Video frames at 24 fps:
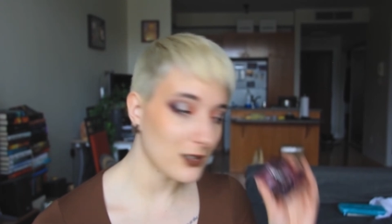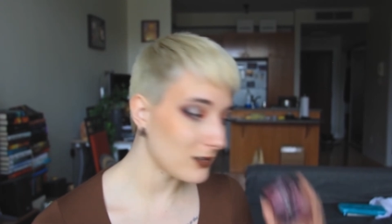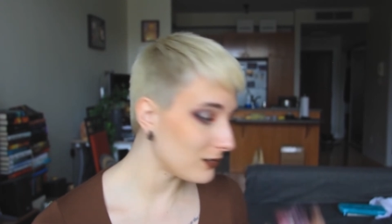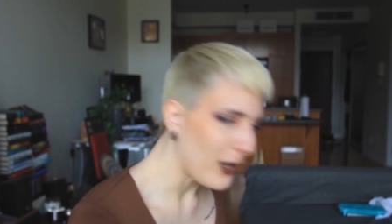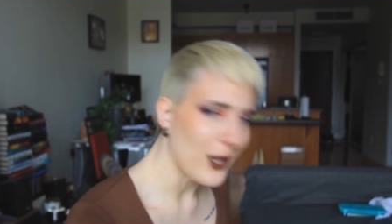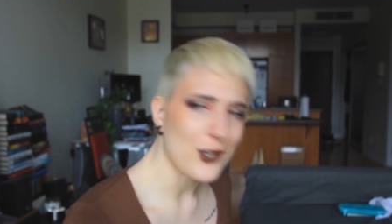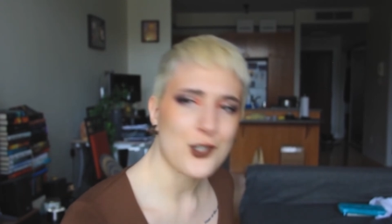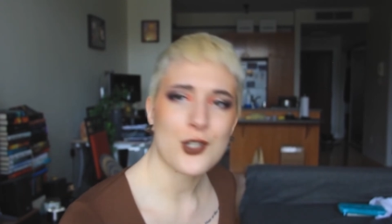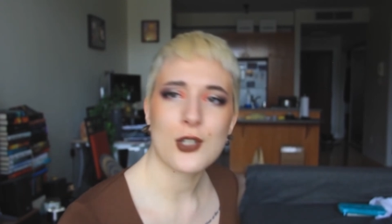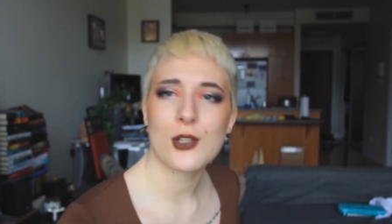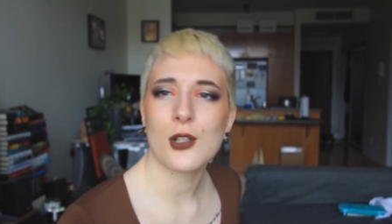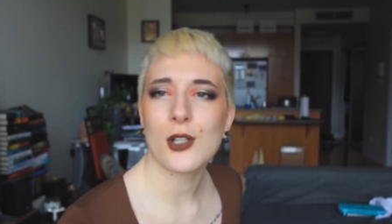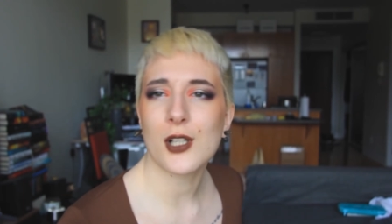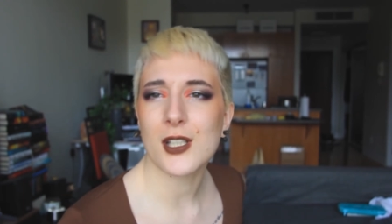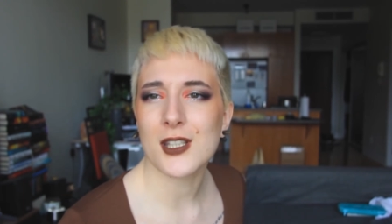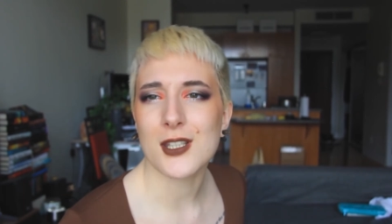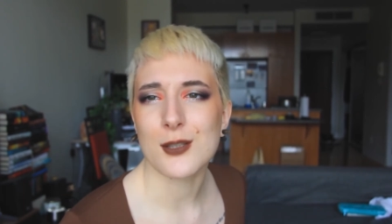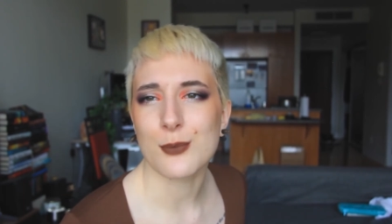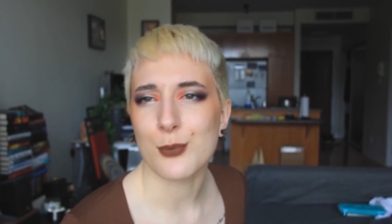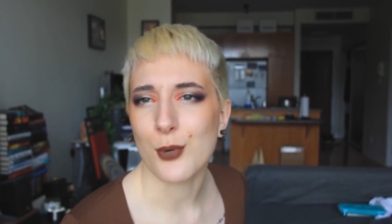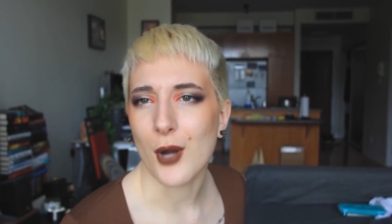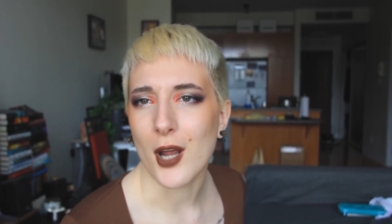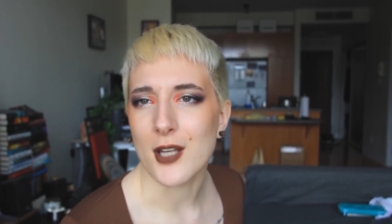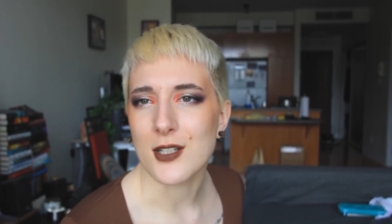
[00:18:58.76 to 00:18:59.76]
I should look at
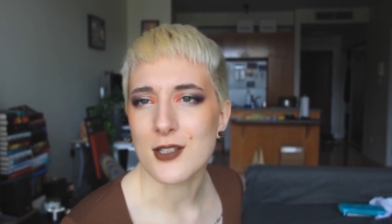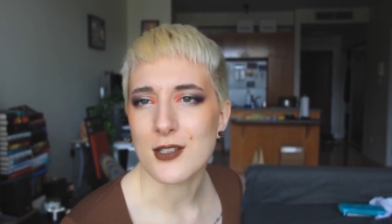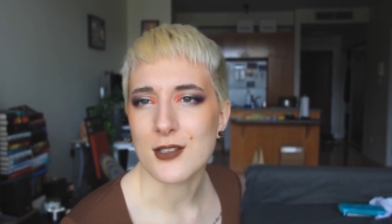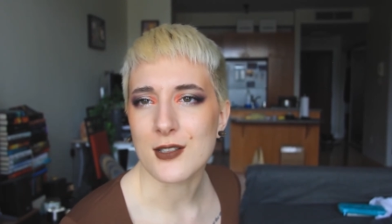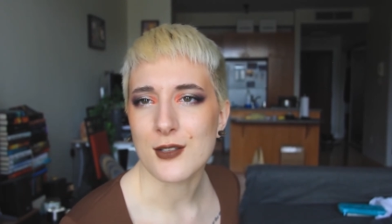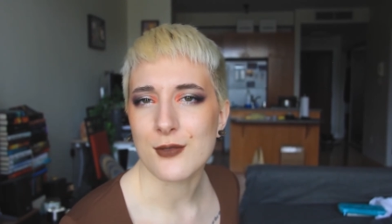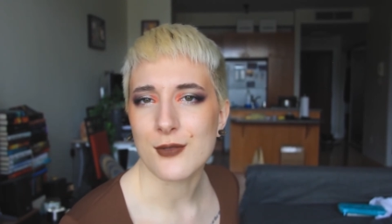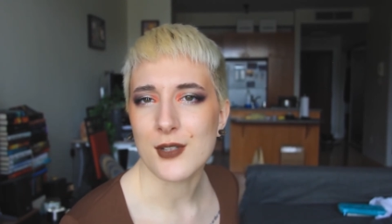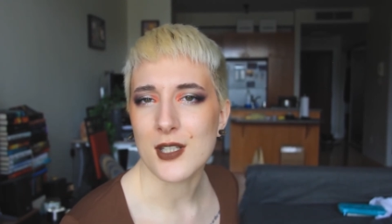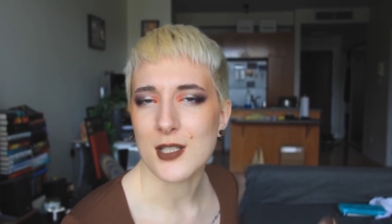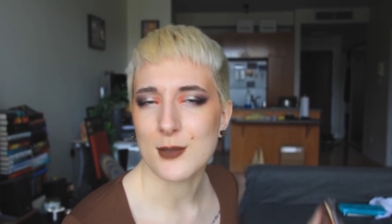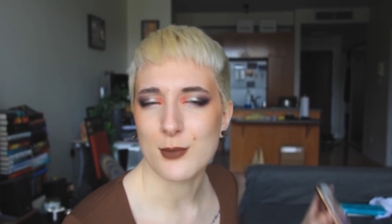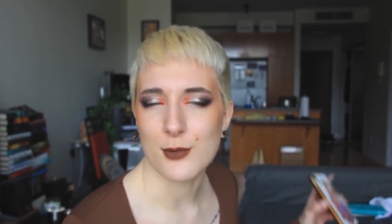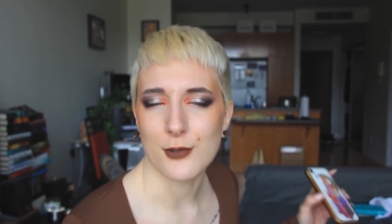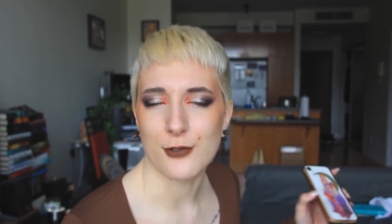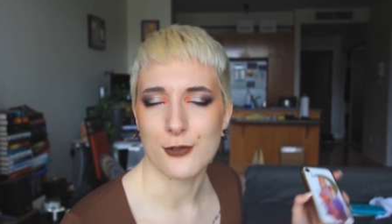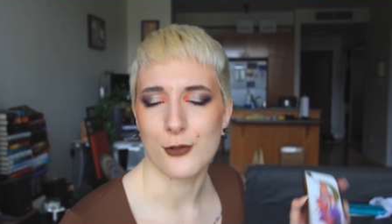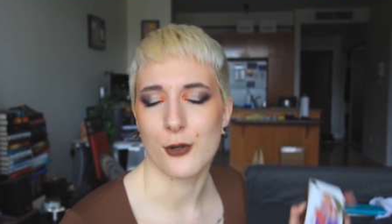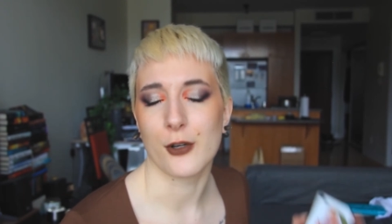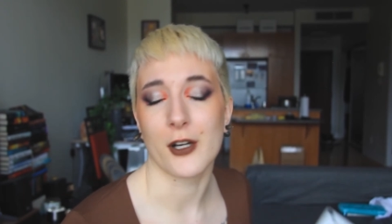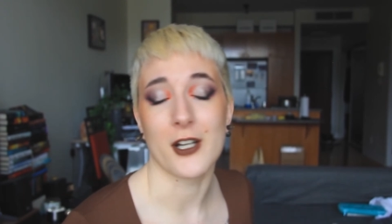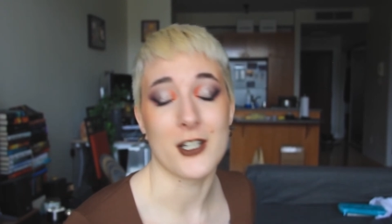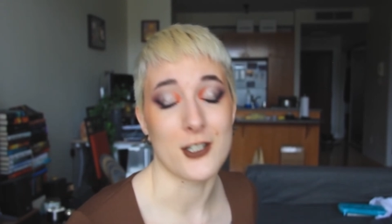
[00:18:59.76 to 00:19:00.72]
the prices of these before